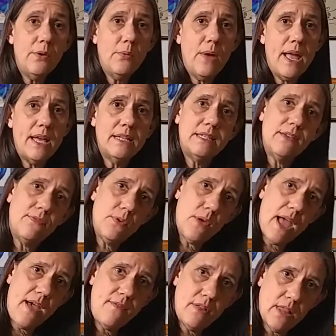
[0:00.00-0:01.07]
Another way
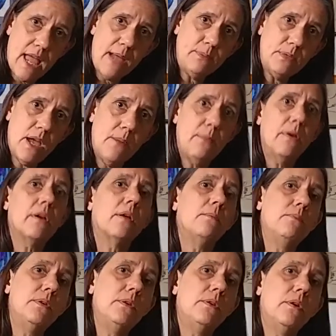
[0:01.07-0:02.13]
is if you have a
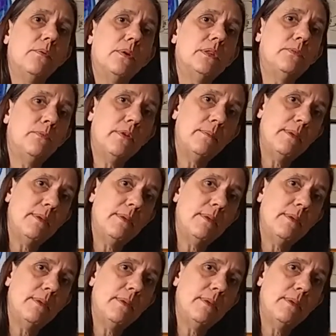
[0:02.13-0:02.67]
laptop or a computer